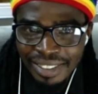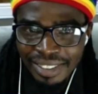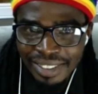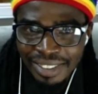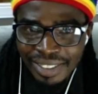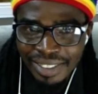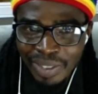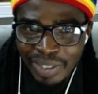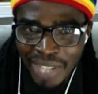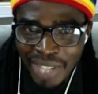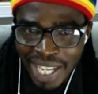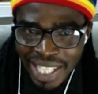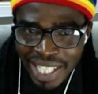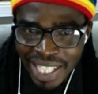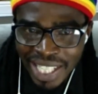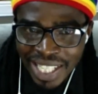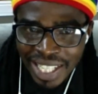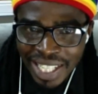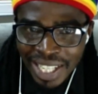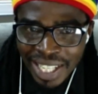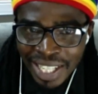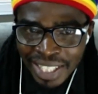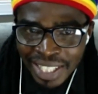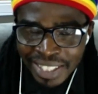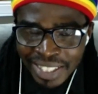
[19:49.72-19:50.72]
You get?
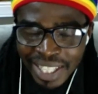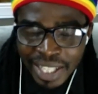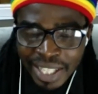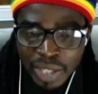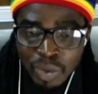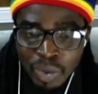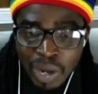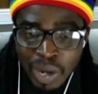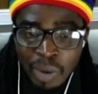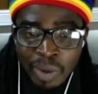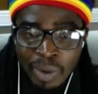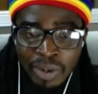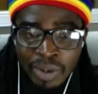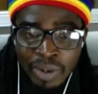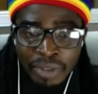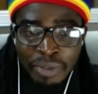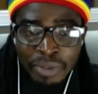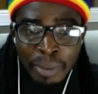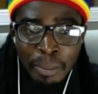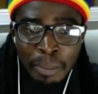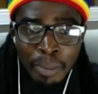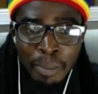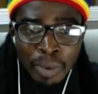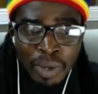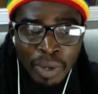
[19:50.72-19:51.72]
That is why one of the
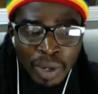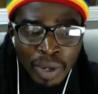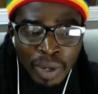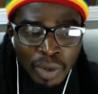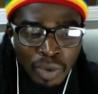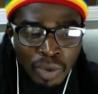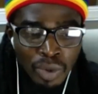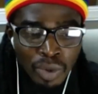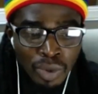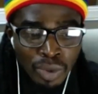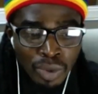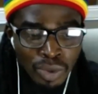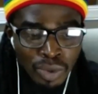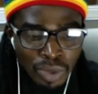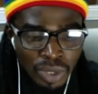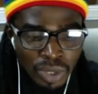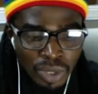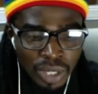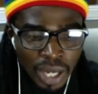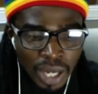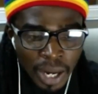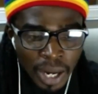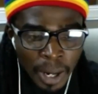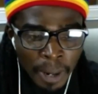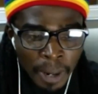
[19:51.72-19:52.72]

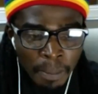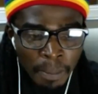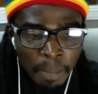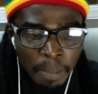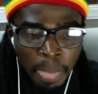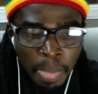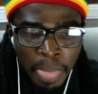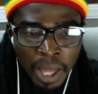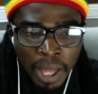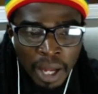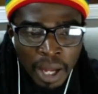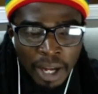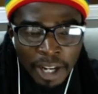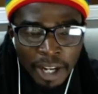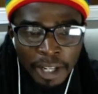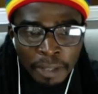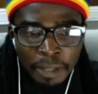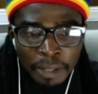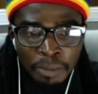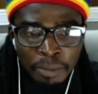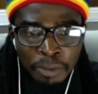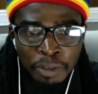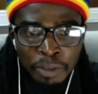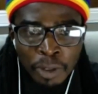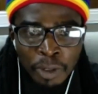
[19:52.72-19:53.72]
rules
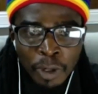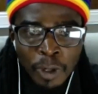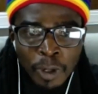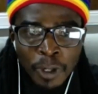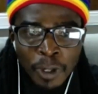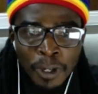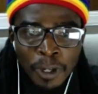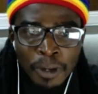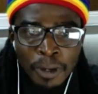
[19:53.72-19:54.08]
for